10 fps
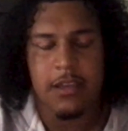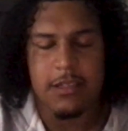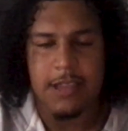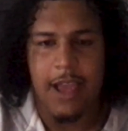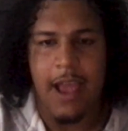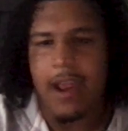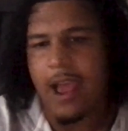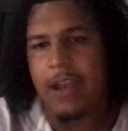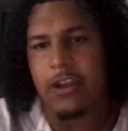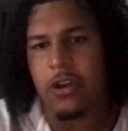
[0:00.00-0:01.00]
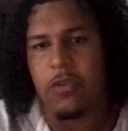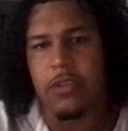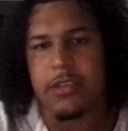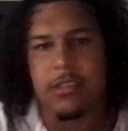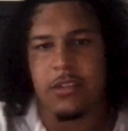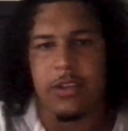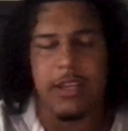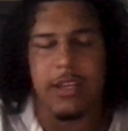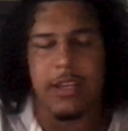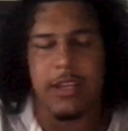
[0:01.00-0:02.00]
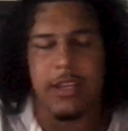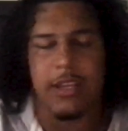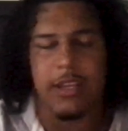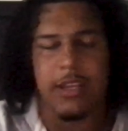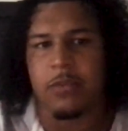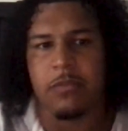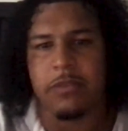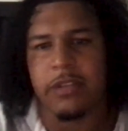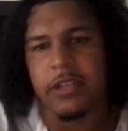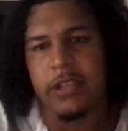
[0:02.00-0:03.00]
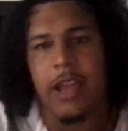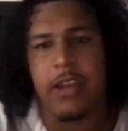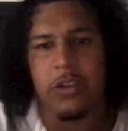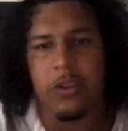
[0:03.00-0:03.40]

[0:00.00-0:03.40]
Because I, I know this, you know, he didn't do it in front of me, but he,